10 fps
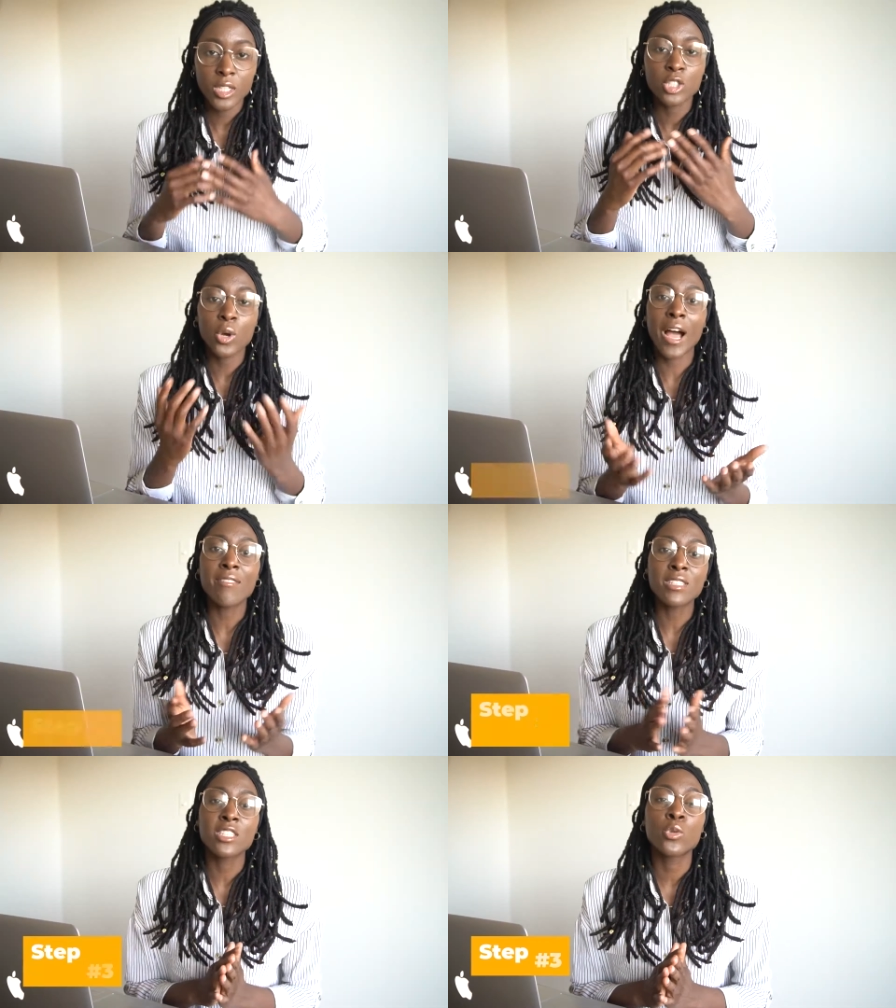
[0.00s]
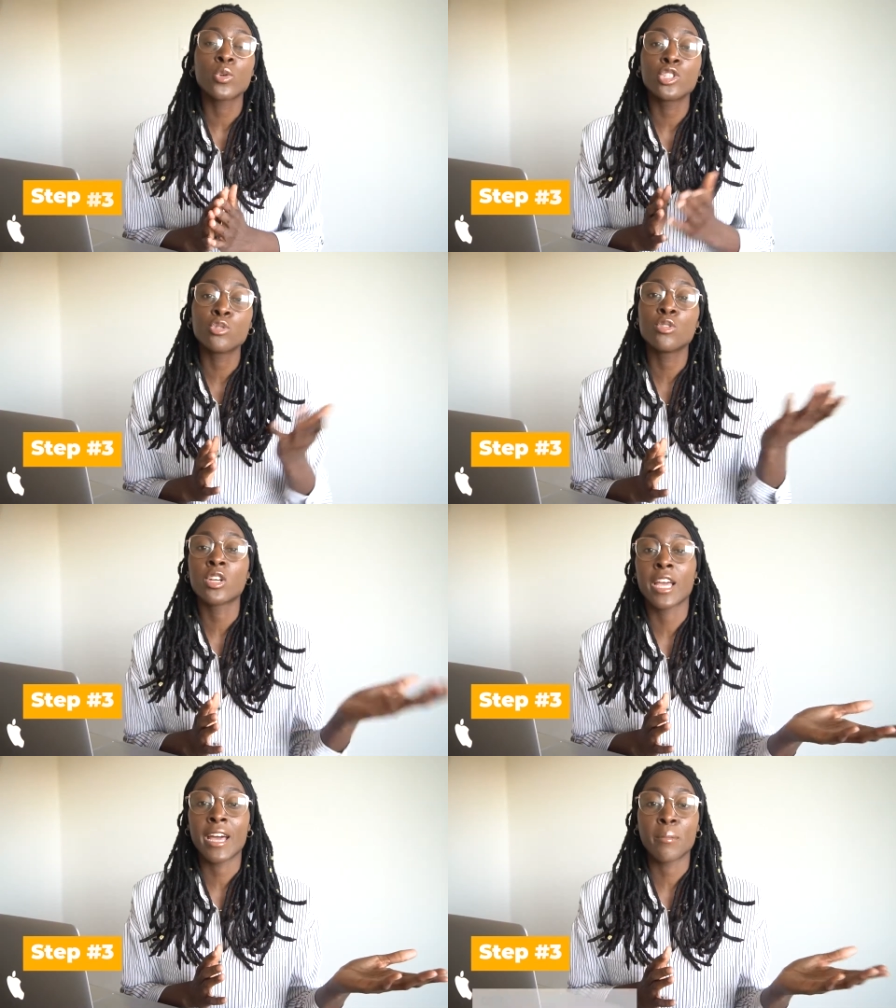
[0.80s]
So obviously, once you
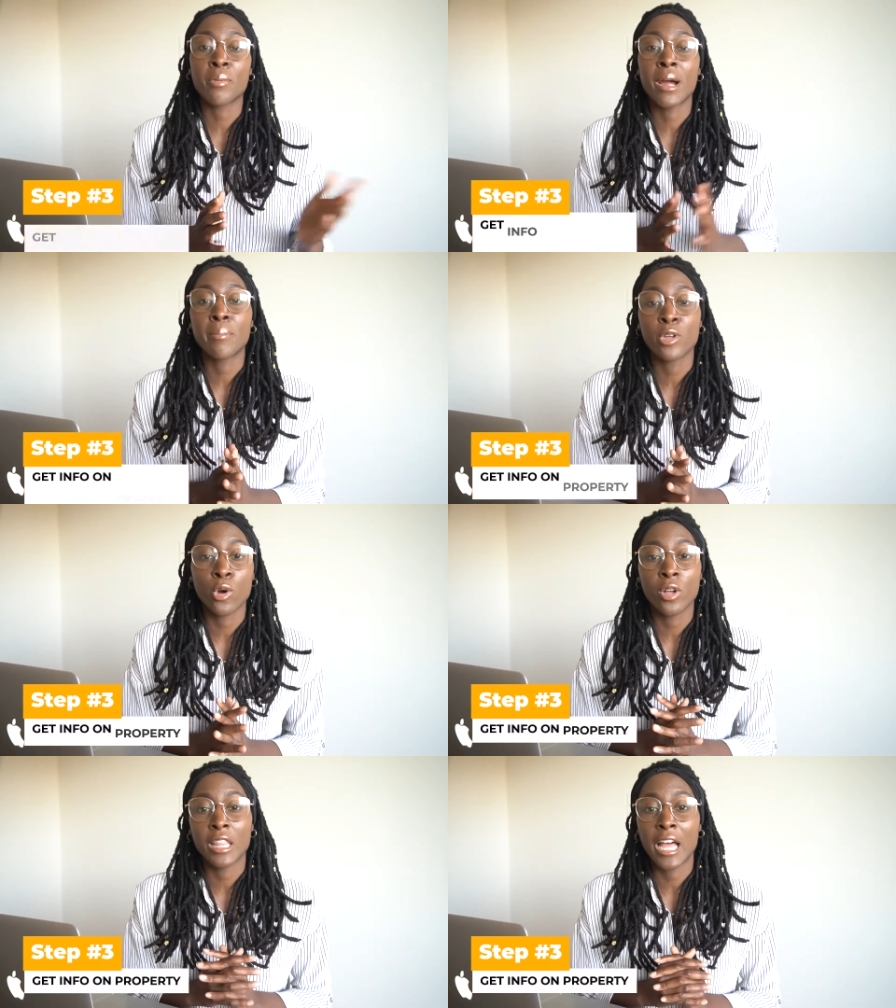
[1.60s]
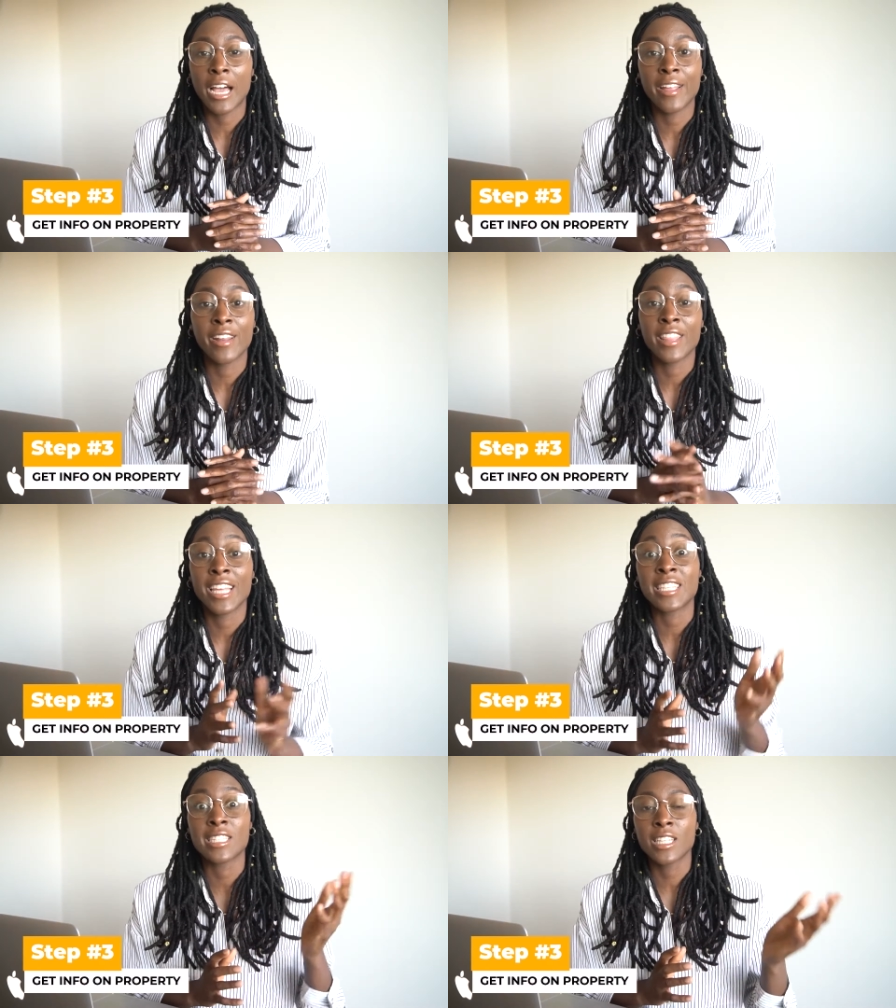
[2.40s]
look at a property online
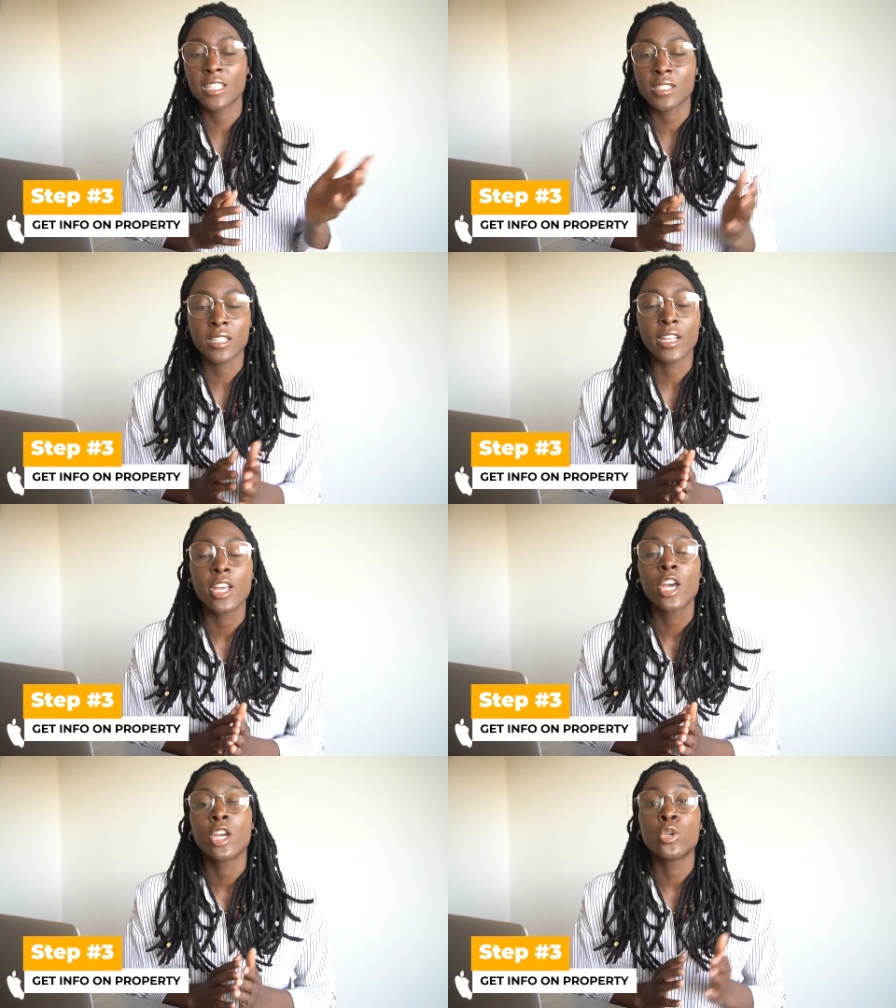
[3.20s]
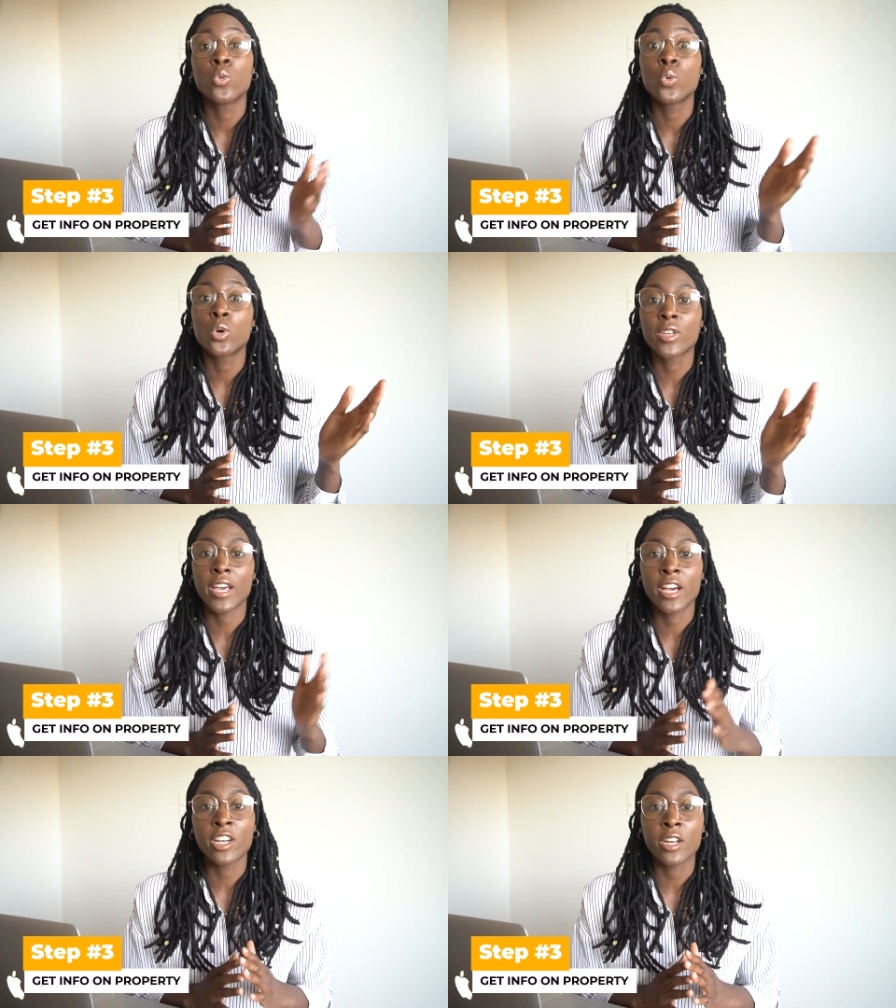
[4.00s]
that is listed, you will
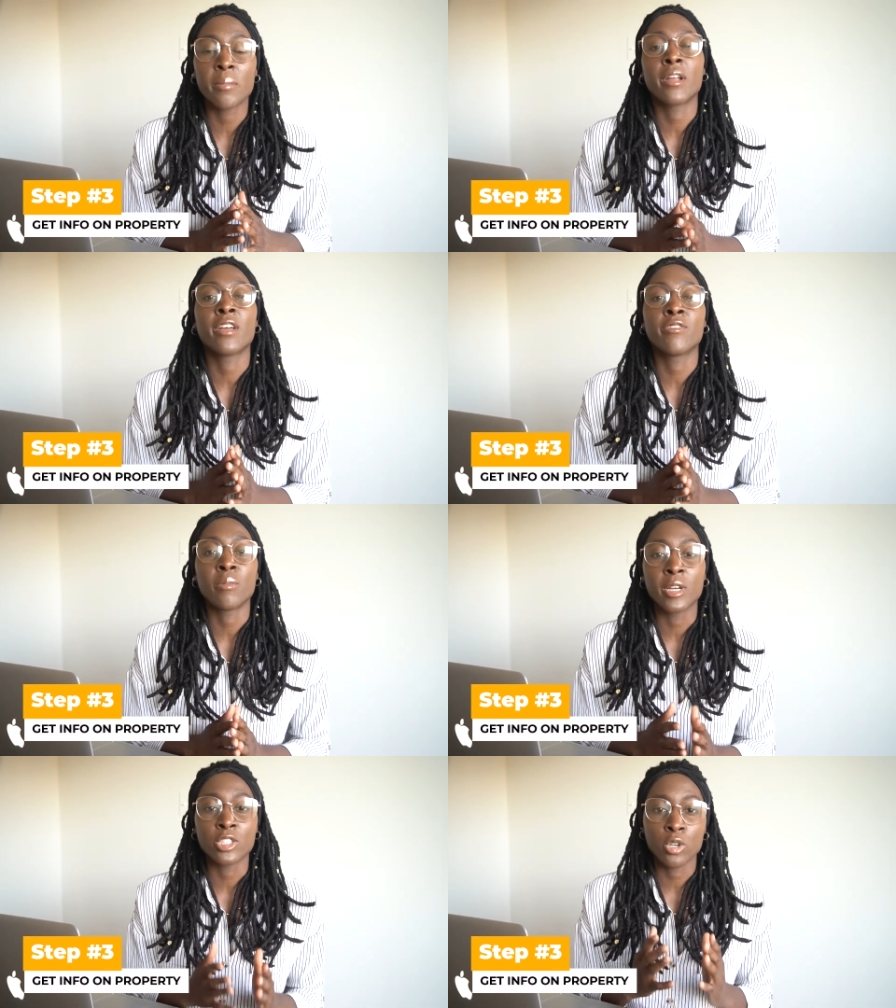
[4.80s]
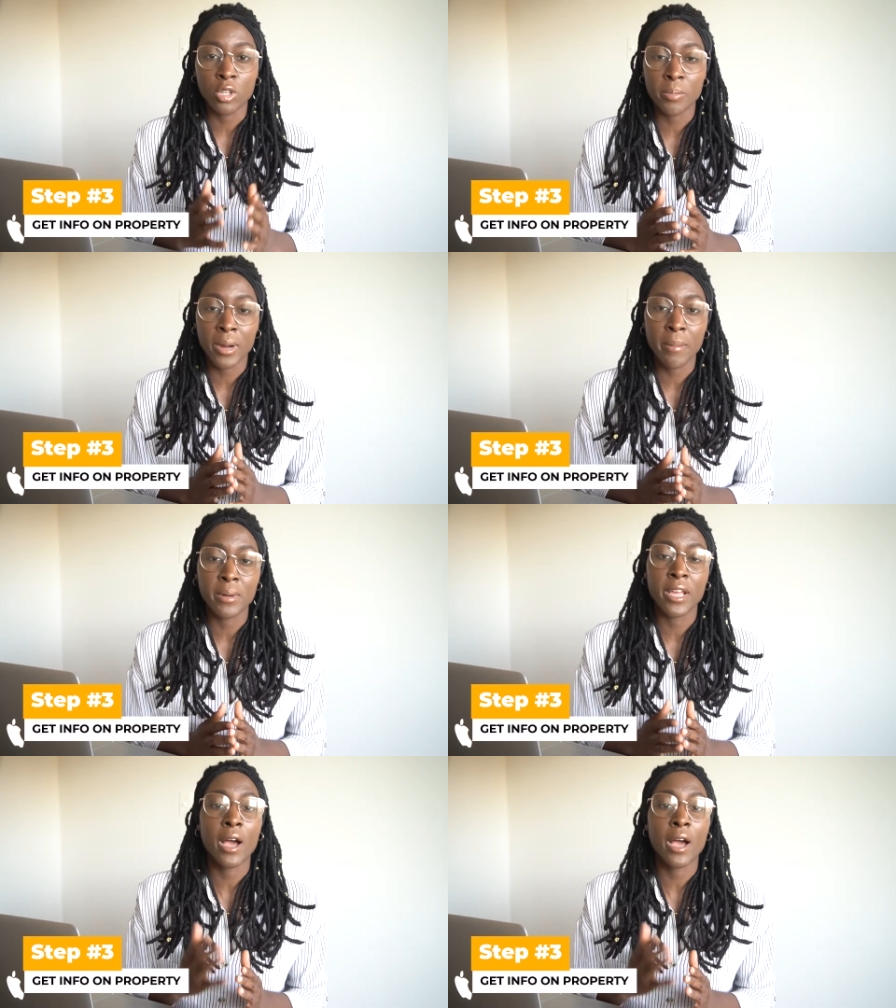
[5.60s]
get a good amount of information on the property.